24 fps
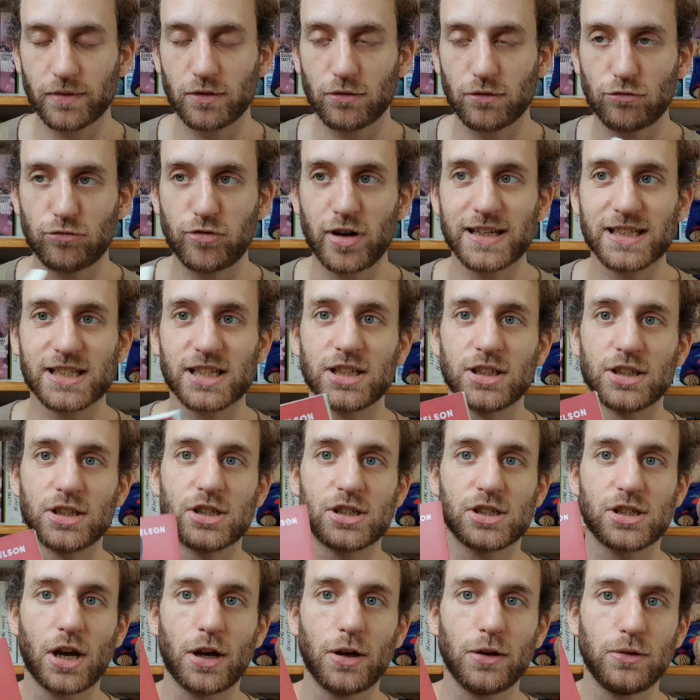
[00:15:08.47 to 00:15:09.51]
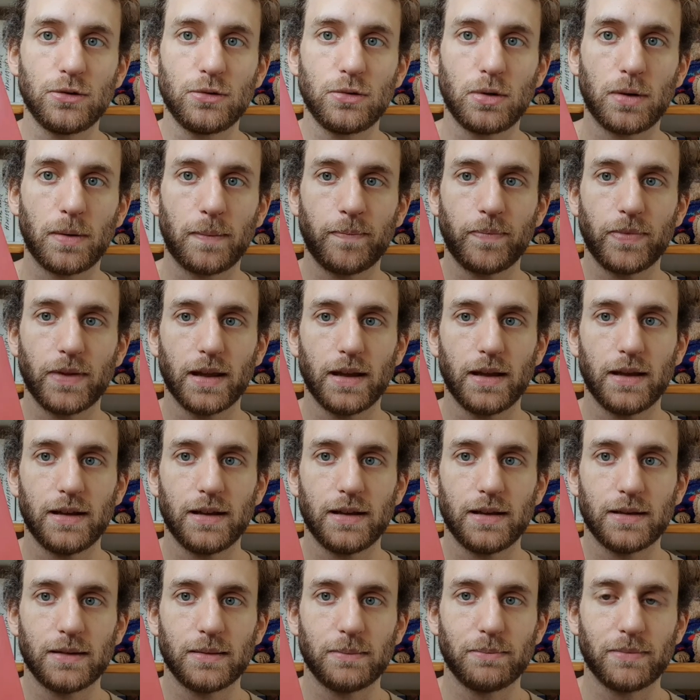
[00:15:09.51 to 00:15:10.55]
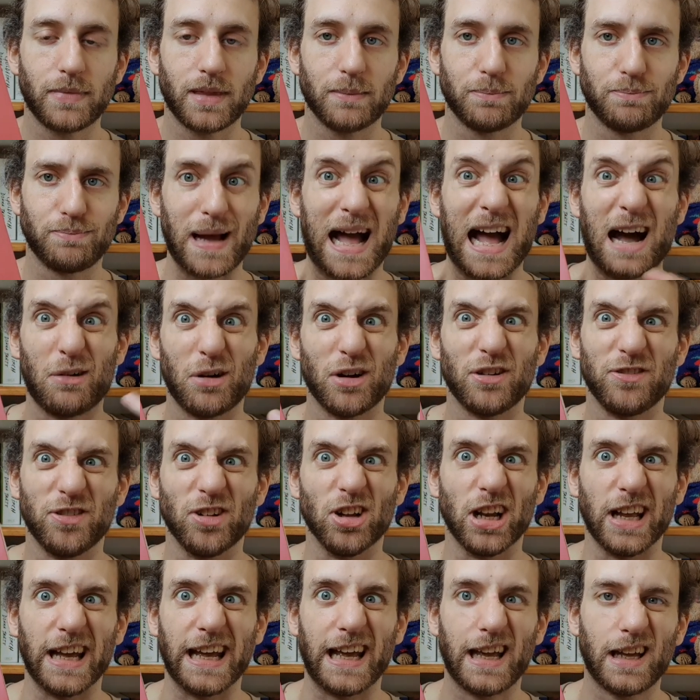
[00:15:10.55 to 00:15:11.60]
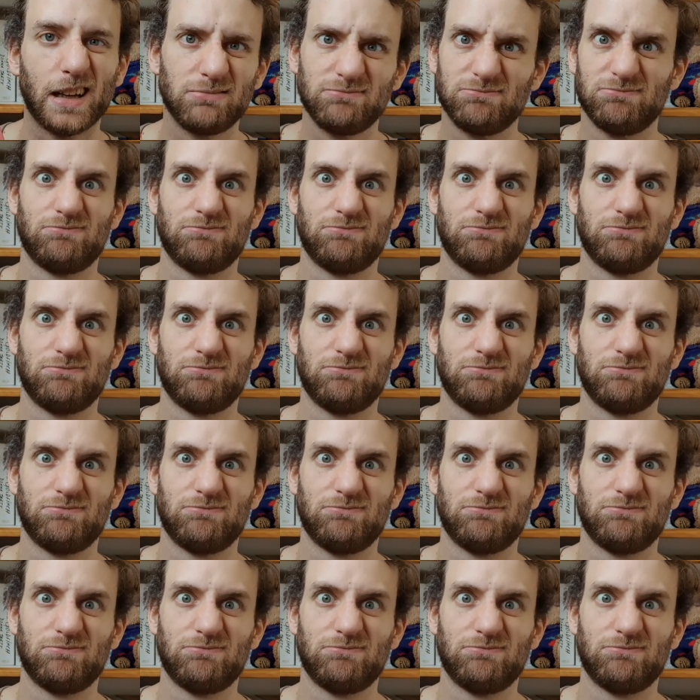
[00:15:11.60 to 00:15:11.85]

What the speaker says: written so powerfully.